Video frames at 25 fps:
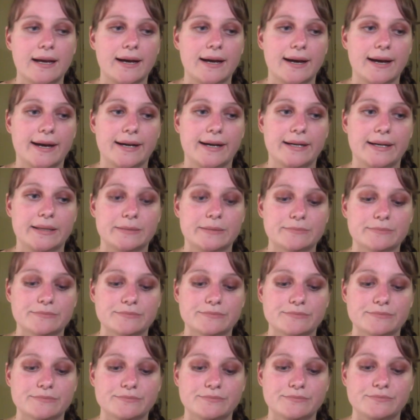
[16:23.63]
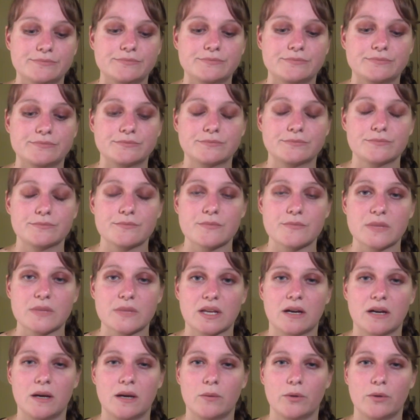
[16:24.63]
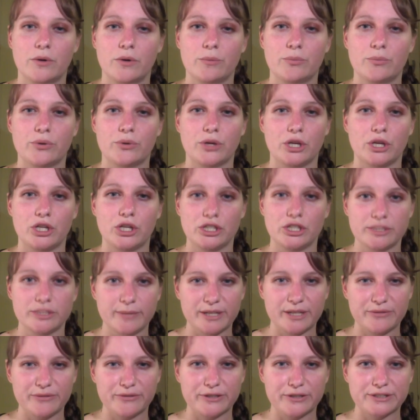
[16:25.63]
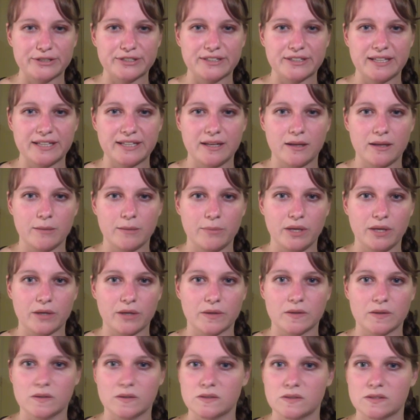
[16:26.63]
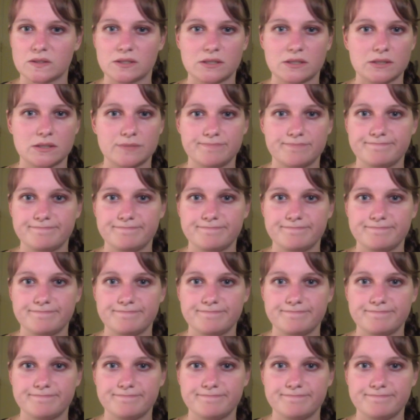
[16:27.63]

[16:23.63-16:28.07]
I won't put a huge amount of floss on there because